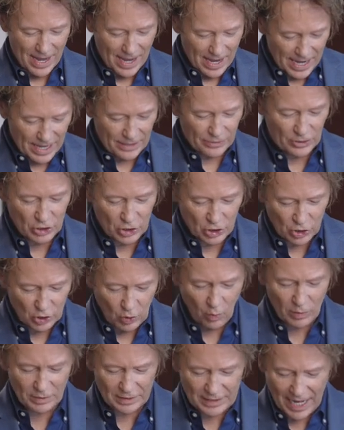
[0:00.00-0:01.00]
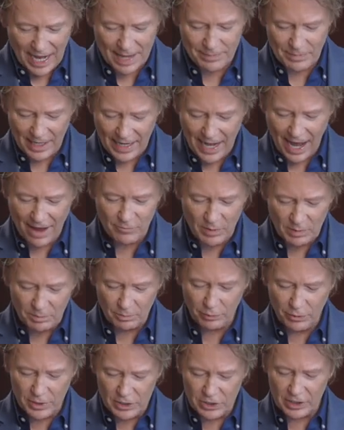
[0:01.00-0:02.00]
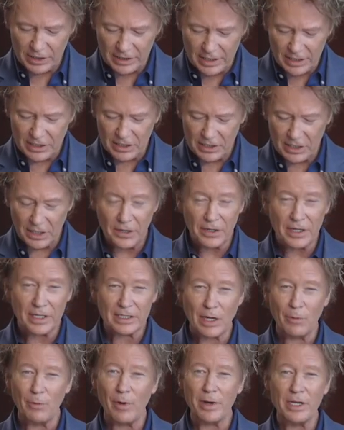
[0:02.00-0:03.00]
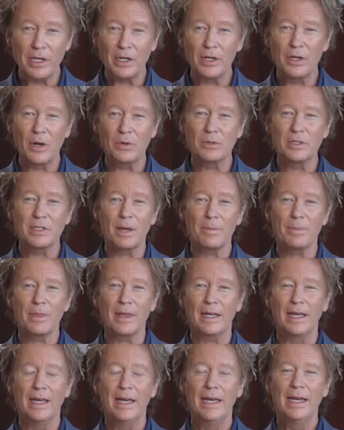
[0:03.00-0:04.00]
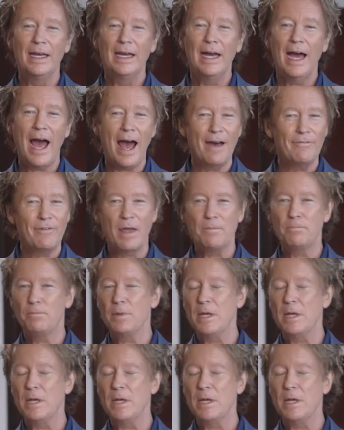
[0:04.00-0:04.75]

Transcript: In the short time that I've been preaching this series, I want you to know something. I've had